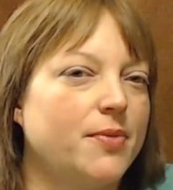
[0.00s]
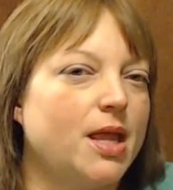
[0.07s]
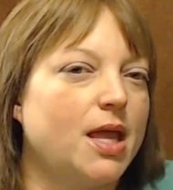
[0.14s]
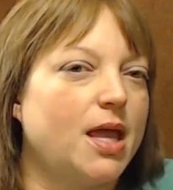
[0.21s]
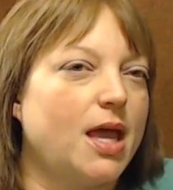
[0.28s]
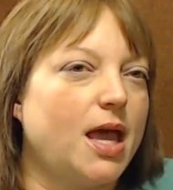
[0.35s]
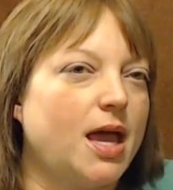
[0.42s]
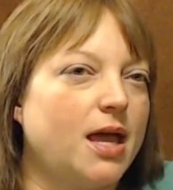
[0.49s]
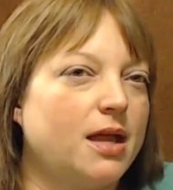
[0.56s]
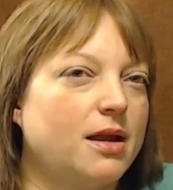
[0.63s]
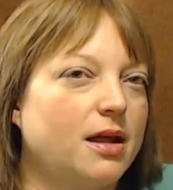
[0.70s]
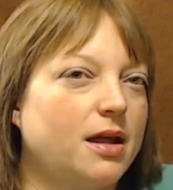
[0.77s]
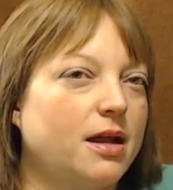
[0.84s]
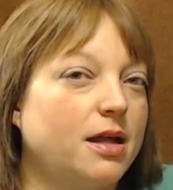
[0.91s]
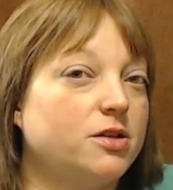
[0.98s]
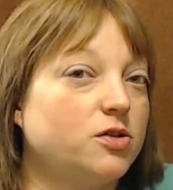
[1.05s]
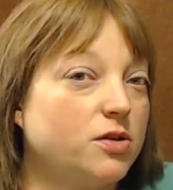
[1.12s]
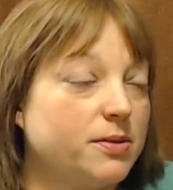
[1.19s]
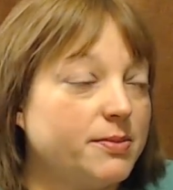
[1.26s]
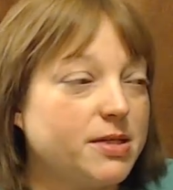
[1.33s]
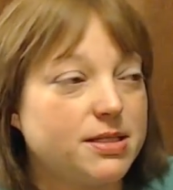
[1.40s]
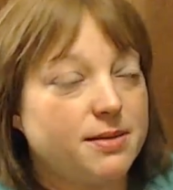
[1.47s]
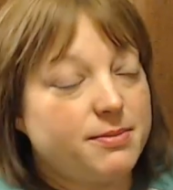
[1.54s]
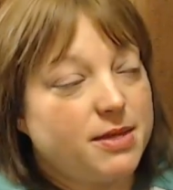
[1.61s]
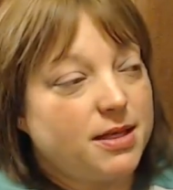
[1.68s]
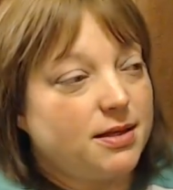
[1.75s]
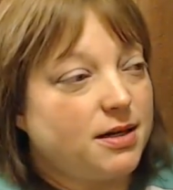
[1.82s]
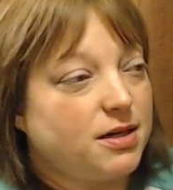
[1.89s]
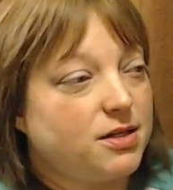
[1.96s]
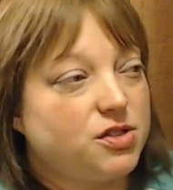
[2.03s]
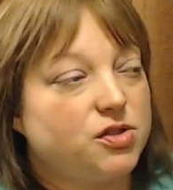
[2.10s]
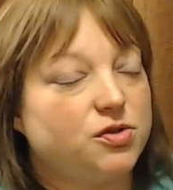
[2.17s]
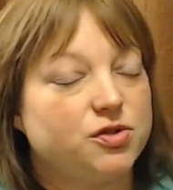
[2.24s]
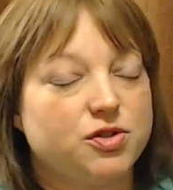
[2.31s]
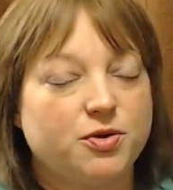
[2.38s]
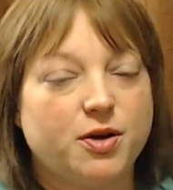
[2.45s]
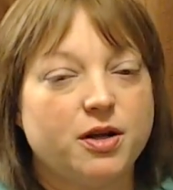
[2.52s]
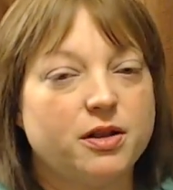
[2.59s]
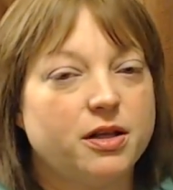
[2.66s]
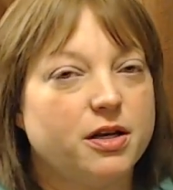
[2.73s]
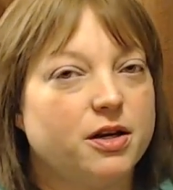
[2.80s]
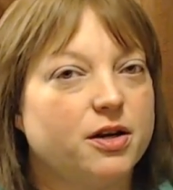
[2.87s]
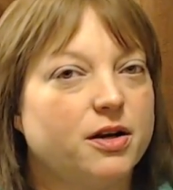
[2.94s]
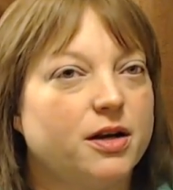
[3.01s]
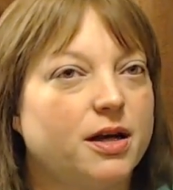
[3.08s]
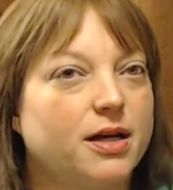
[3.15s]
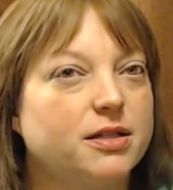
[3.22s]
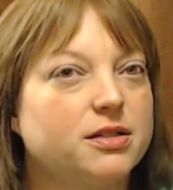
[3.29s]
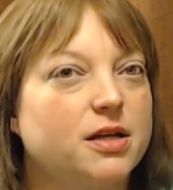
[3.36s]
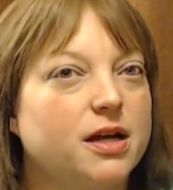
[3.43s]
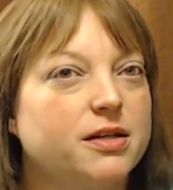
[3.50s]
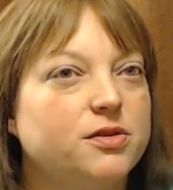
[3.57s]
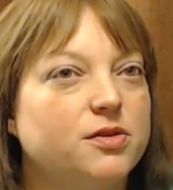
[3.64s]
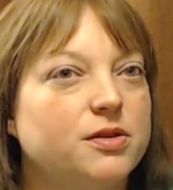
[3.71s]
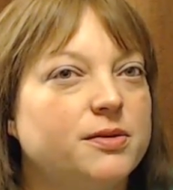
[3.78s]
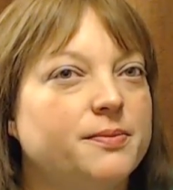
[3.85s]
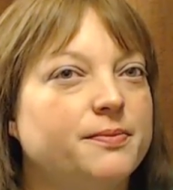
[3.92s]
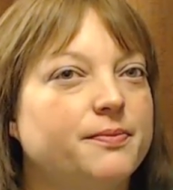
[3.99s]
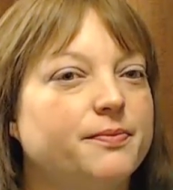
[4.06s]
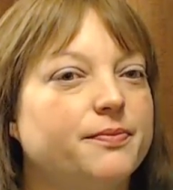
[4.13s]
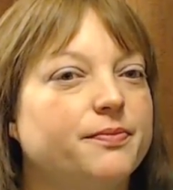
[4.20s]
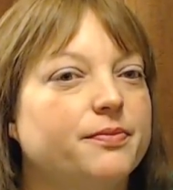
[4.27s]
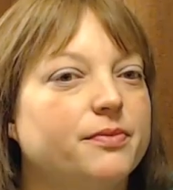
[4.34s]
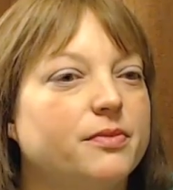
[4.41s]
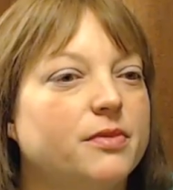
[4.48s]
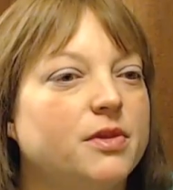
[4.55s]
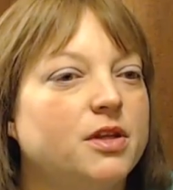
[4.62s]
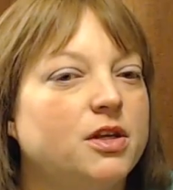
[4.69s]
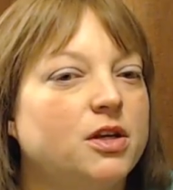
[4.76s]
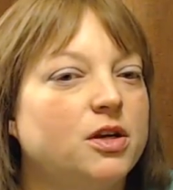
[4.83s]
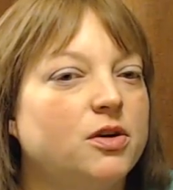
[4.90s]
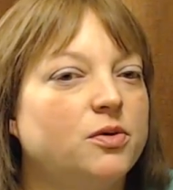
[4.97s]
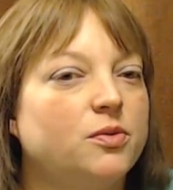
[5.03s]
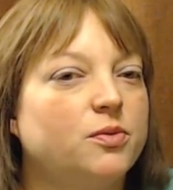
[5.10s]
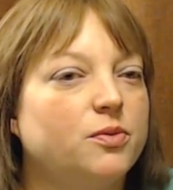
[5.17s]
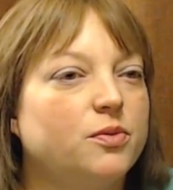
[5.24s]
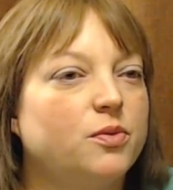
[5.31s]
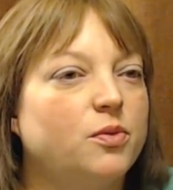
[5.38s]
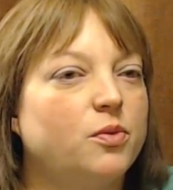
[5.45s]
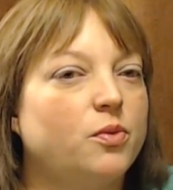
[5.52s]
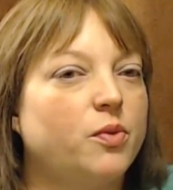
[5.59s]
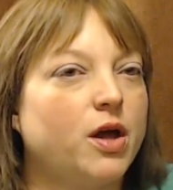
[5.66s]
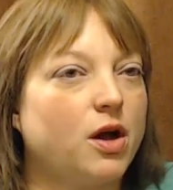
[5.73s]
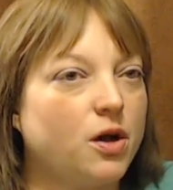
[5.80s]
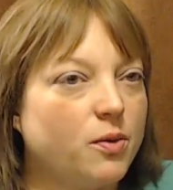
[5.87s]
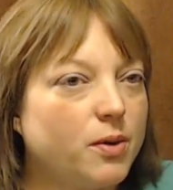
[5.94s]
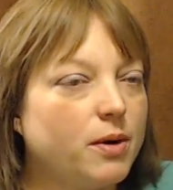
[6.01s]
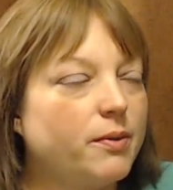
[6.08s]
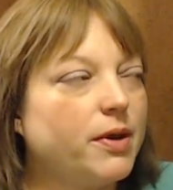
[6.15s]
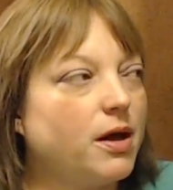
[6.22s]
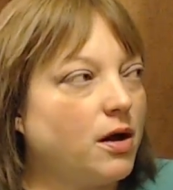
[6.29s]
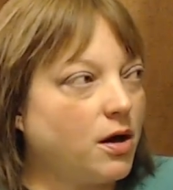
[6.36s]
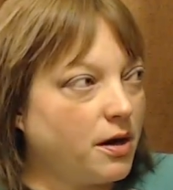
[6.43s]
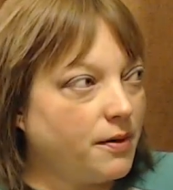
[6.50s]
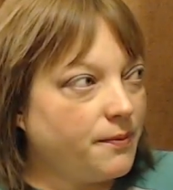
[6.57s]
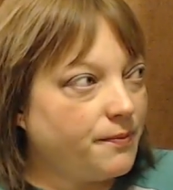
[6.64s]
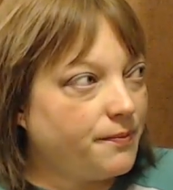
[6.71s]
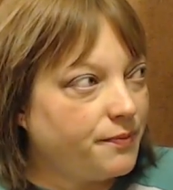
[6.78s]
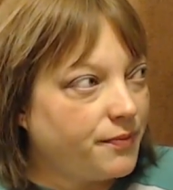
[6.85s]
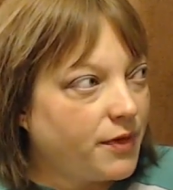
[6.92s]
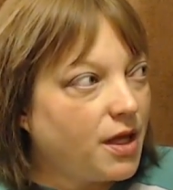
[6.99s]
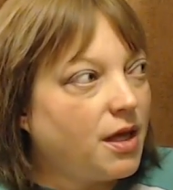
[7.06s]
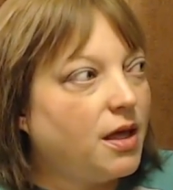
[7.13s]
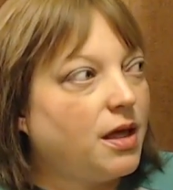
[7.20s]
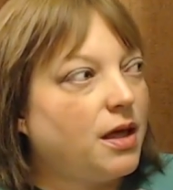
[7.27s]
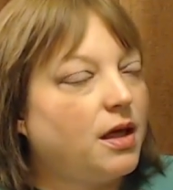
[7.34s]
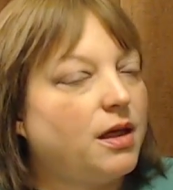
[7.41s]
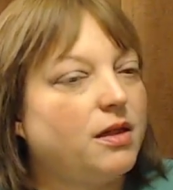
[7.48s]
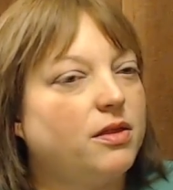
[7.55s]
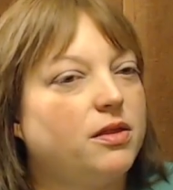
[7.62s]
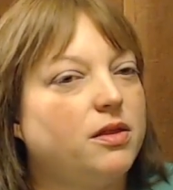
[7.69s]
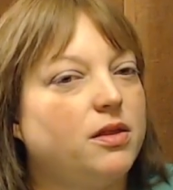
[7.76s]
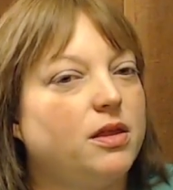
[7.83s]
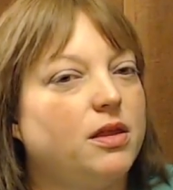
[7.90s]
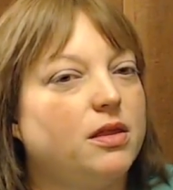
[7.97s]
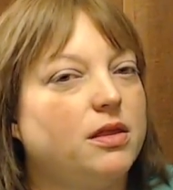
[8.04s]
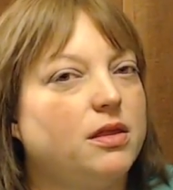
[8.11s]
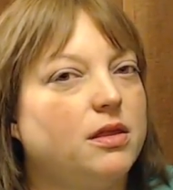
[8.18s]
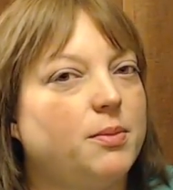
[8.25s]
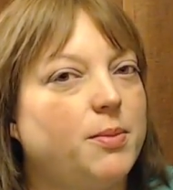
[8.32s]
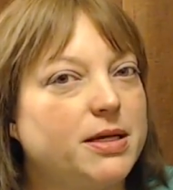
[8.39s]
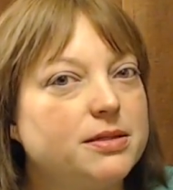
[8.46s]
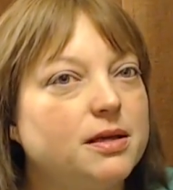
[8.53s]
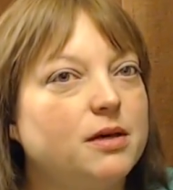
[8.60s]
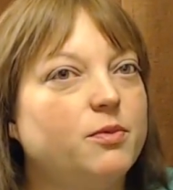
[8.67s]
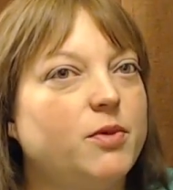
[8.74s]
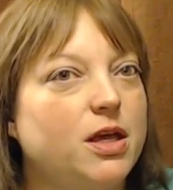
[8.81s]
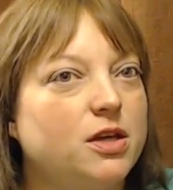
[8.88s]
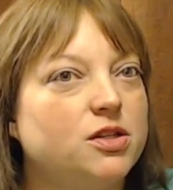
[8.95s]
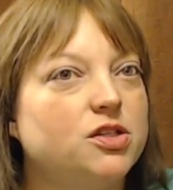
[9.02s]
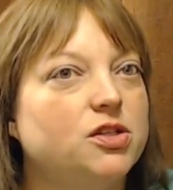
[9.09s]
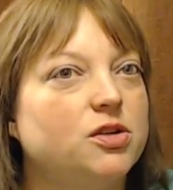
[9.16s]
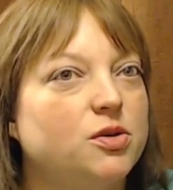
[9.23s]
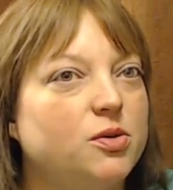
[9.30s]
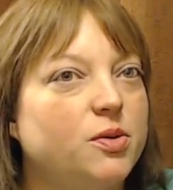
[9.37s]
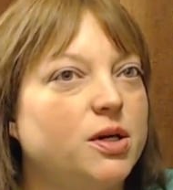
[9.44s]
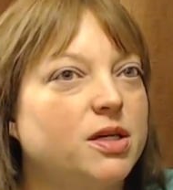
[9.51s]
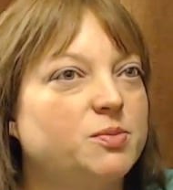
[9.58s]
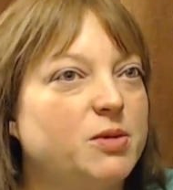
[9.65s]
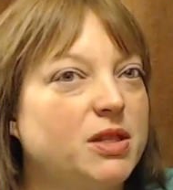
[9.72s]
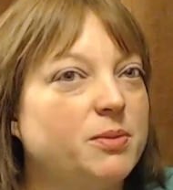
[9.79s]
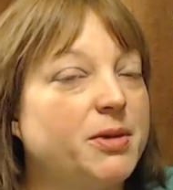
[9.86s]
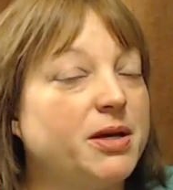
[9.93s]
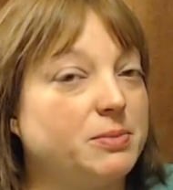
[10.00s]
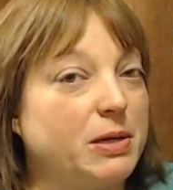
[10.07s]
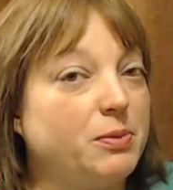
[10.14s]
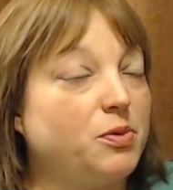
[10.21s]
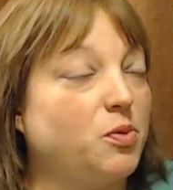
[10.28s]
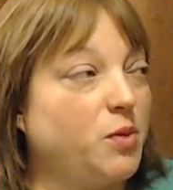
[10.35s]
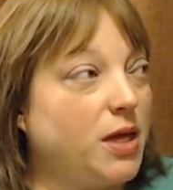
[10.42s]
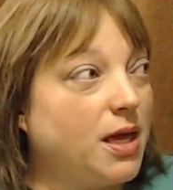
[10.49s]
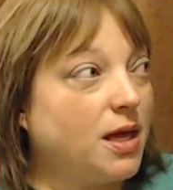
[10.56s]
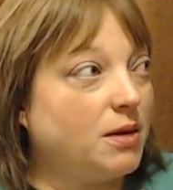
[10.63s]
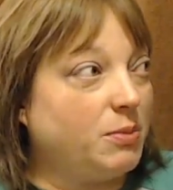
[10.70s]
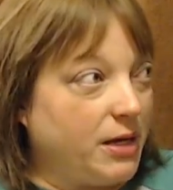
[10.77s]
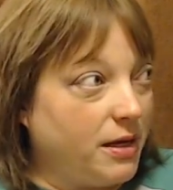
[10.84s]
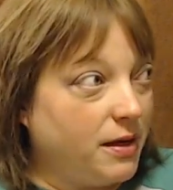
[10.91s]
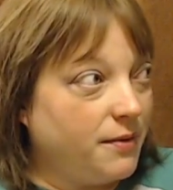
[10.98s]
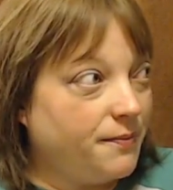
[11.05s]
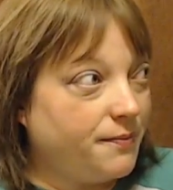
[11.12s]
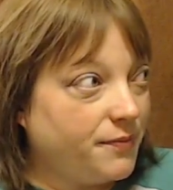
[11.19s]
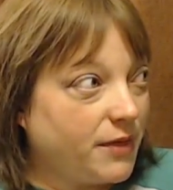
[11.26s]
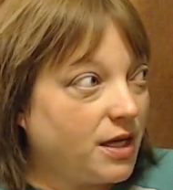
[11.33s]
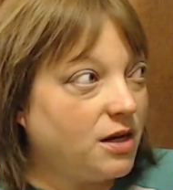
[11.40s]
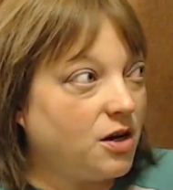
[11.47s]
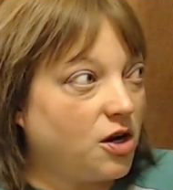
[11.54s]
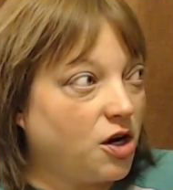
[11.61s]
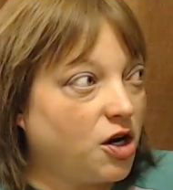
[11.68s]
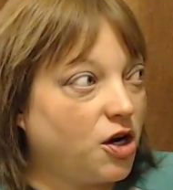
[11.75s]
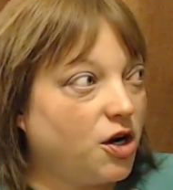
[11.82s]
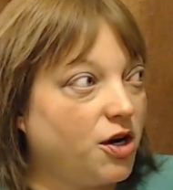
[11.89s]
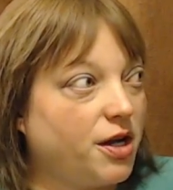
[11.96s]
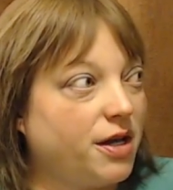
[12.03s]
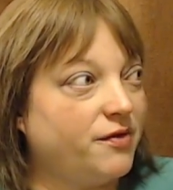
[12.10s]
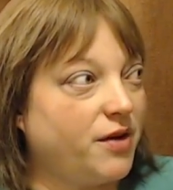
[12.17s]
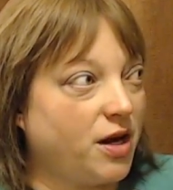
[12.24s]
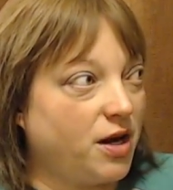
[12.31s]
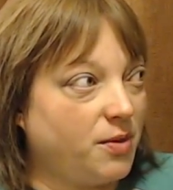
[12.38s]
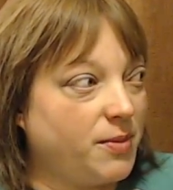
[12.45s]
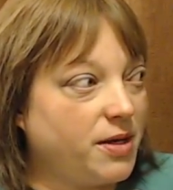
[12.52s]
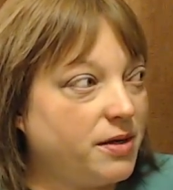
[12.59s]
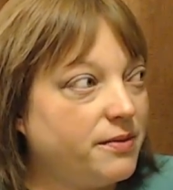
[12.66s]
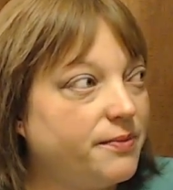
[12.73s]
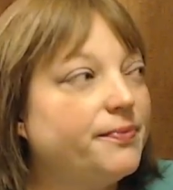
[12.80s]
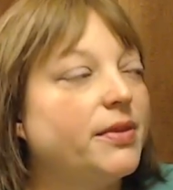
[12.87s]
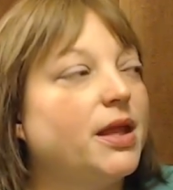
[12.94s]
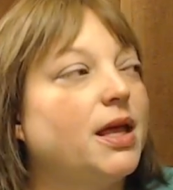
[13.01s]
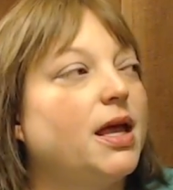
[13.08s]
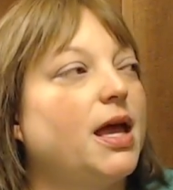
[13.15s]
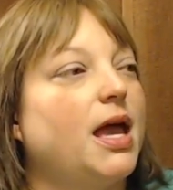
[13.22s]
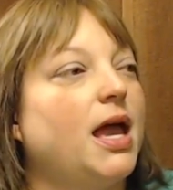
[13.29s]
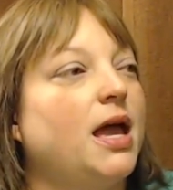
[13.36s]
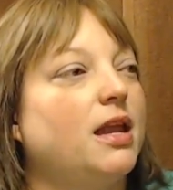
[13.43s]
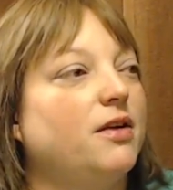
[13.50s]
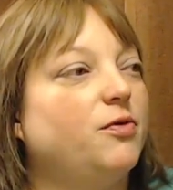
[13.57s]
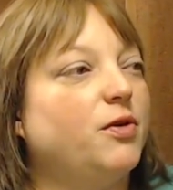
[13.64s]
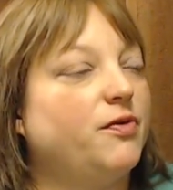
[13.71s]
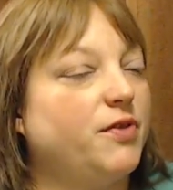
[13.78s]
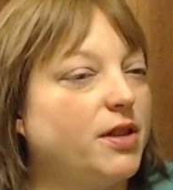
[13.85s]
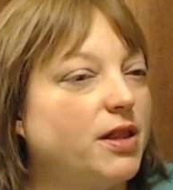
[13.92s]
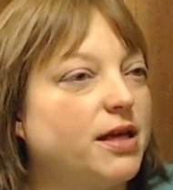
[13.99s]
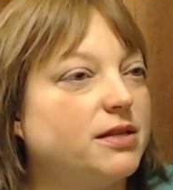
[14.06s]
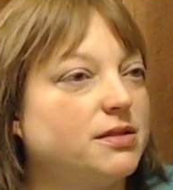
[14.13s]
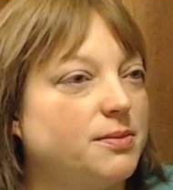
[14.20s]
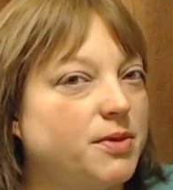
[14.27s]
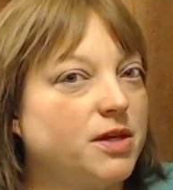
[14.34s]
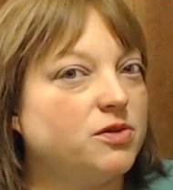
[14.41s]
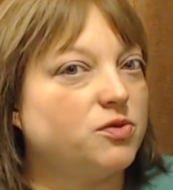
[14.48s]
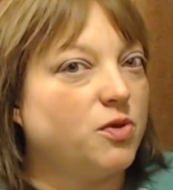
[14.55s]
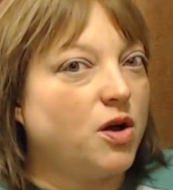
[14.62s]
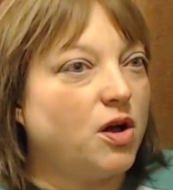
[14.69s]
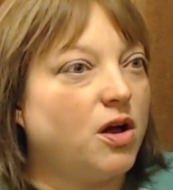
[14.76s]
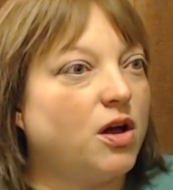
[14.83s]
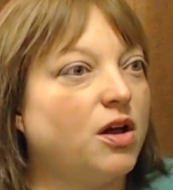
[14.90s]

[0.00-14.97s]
And I told them the same thing that I just told you earlier. I told them, we are where we are. The best thing we can do is be the best people we can be in our environment. And if we feel like something's wrong,